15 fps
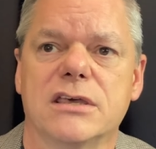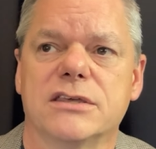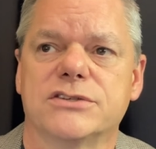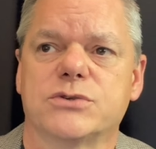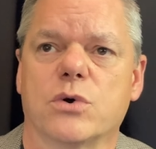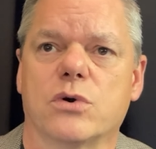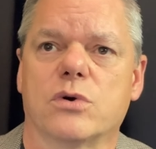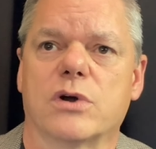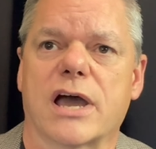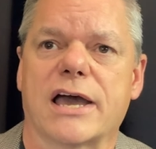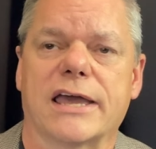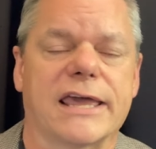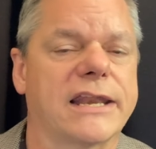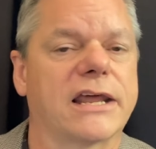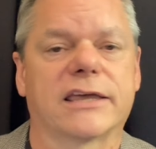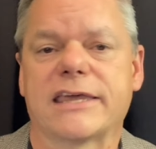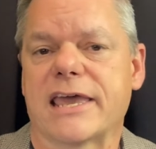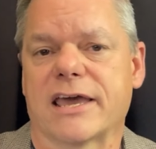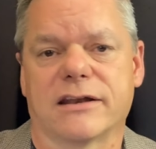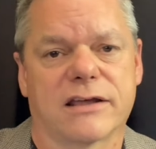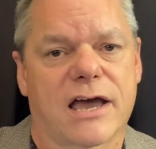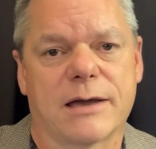So, and
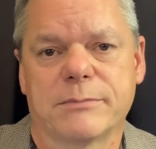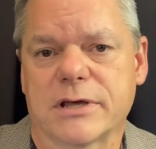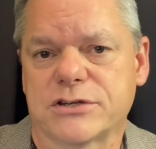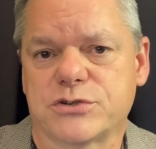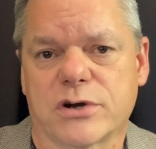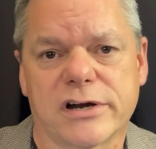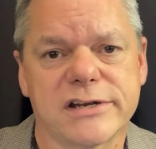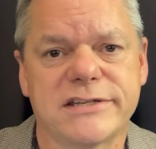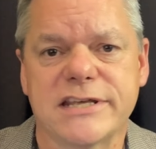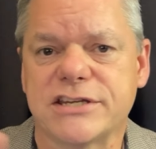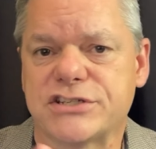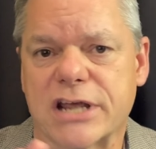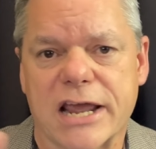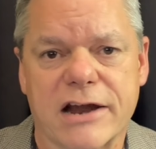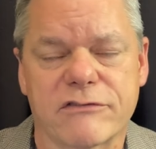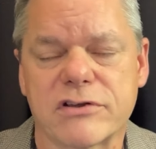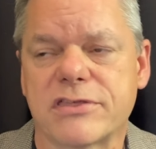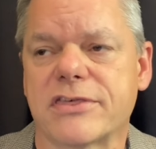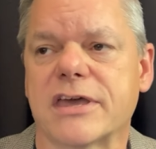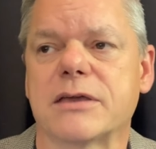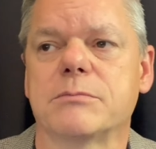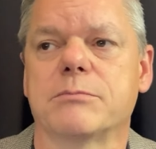again, I'm not trying to teach
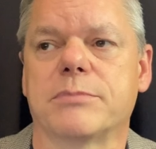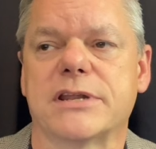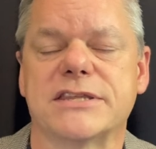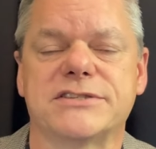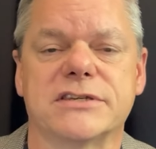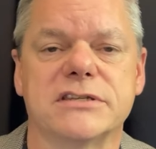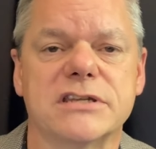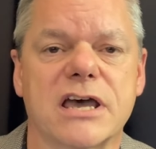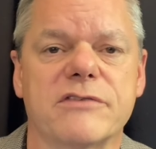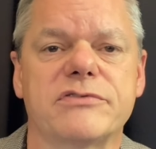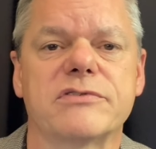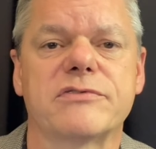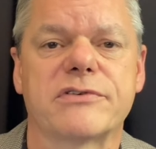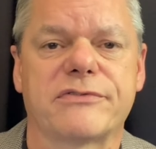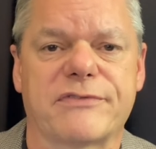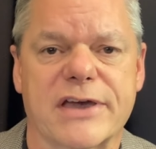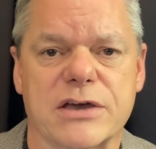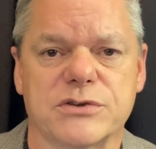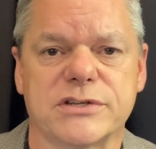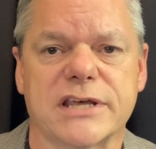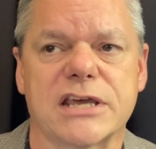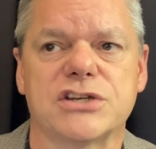everything, but it's enough of a
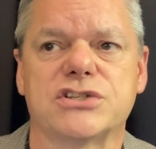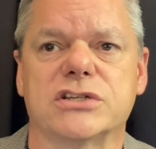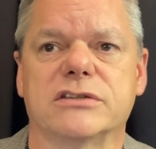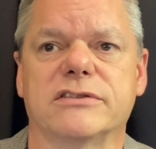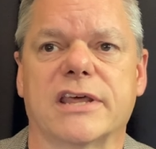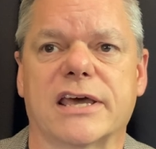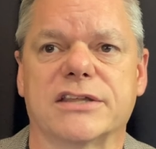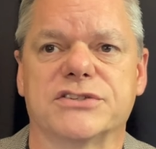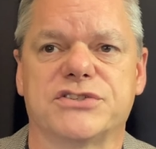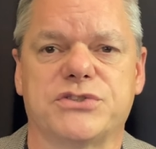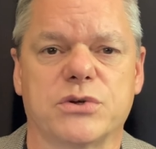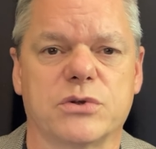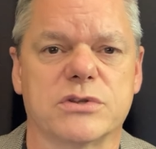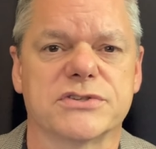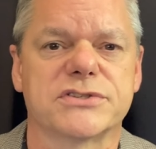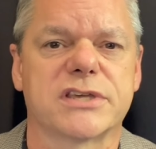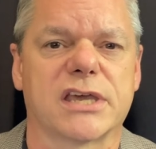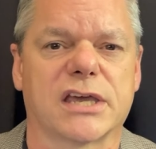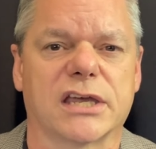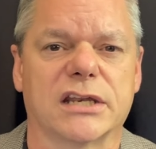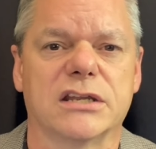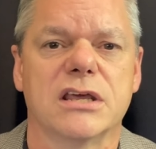foundation that students
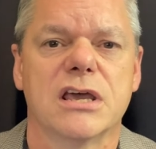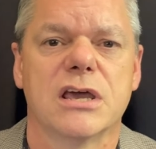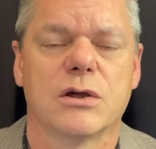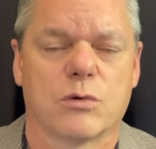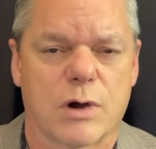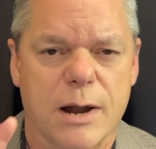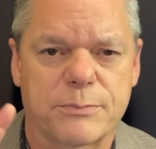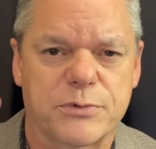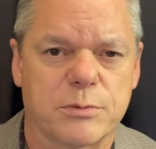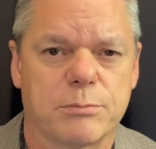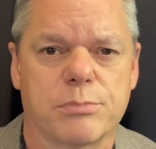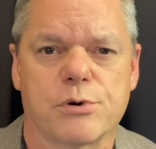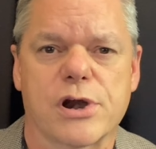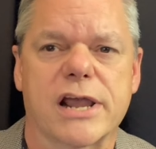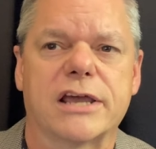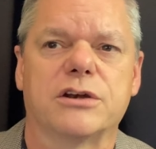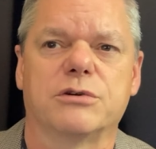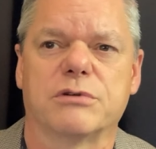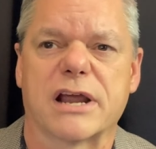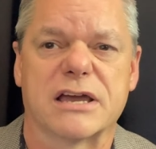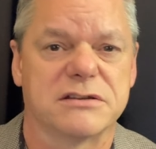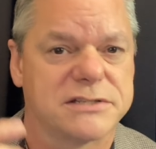can wrap their brain
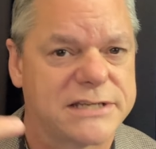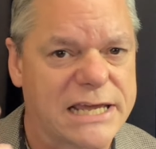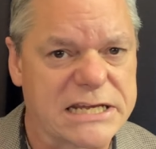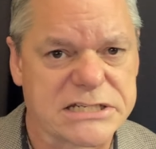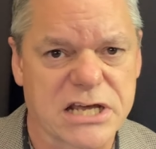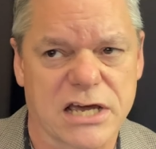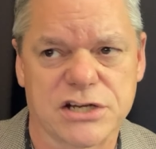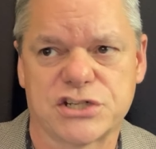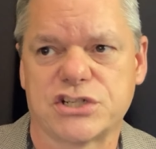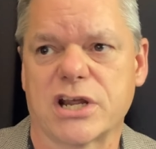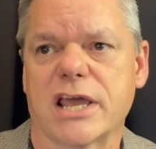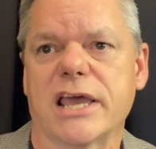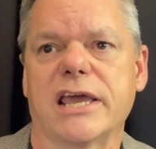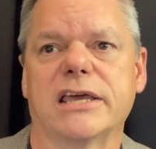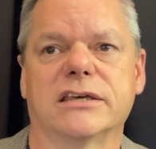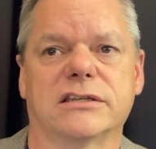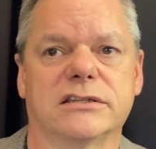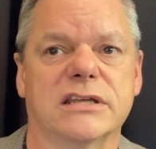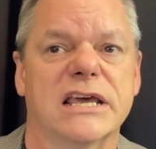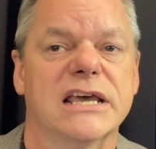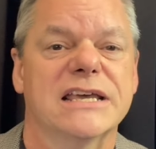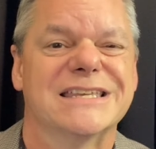around détaché
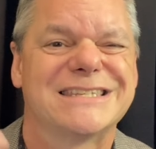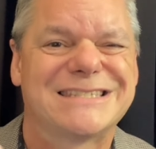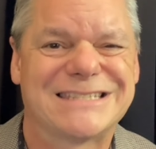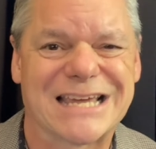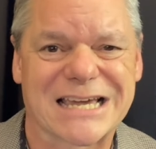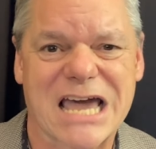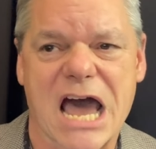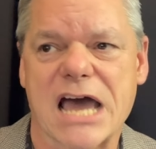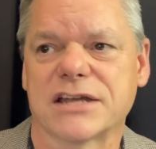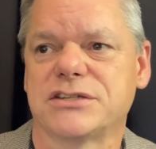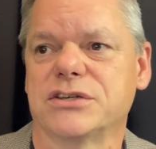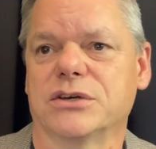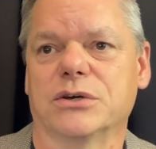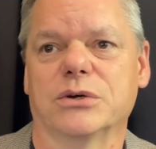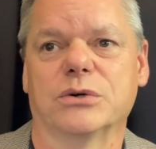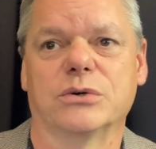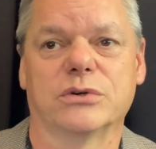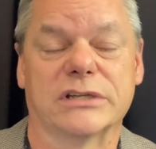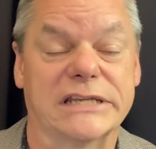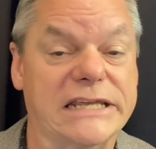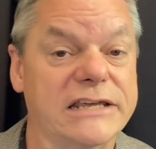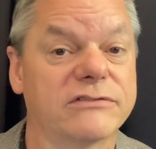and staccato
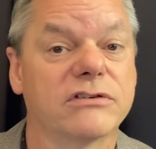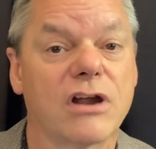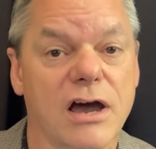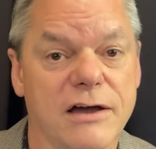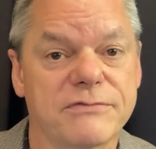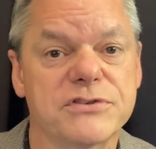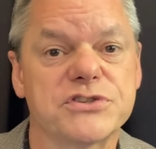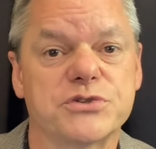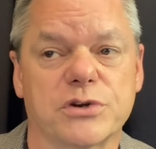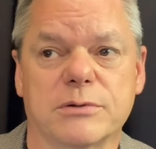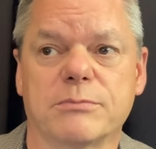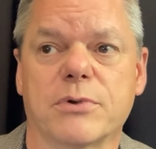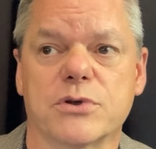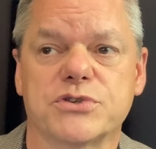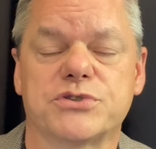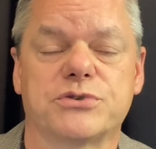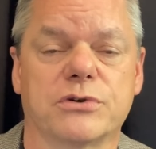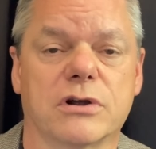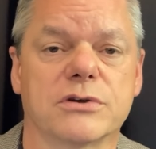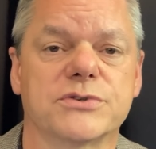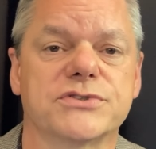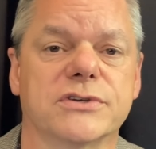and even off the string bow
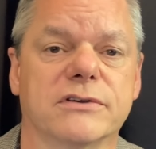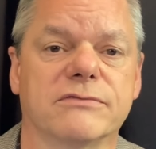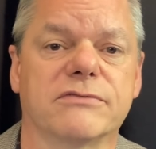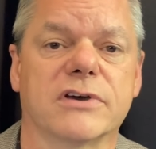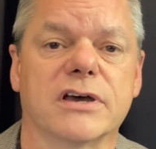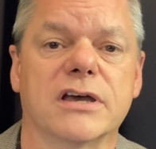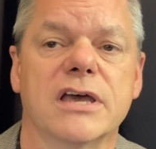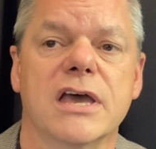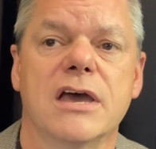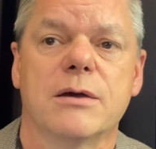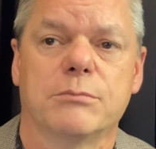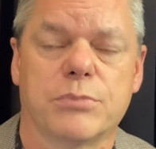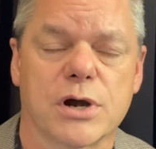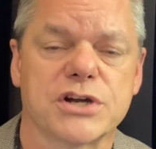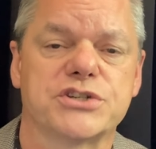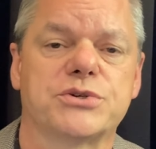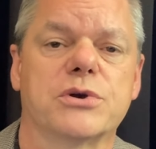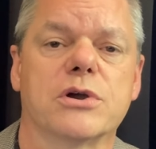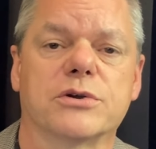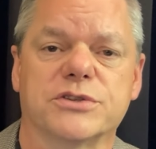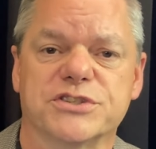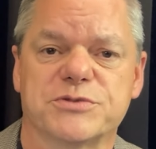strokes of brush stroke and